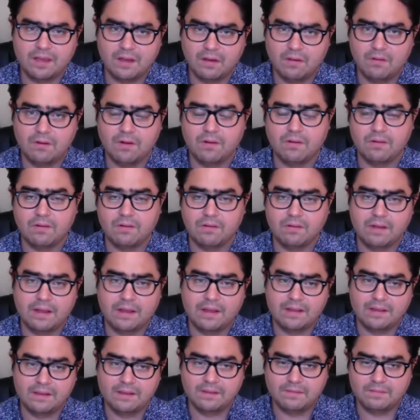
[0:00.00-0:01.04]
owner
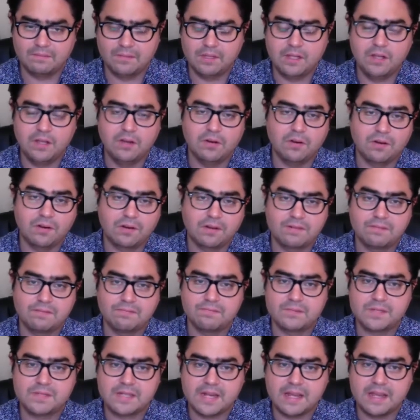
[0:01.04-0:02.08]
and New York
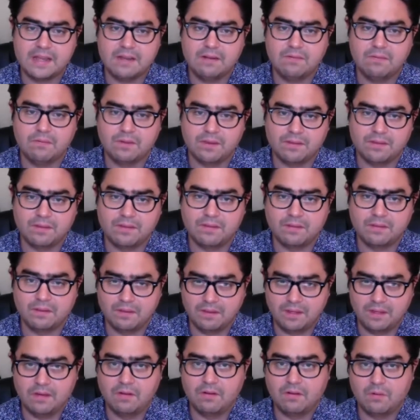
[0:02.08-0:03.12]
State, with
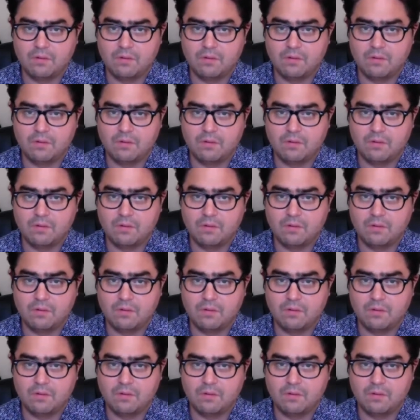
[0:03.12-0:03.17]
the owner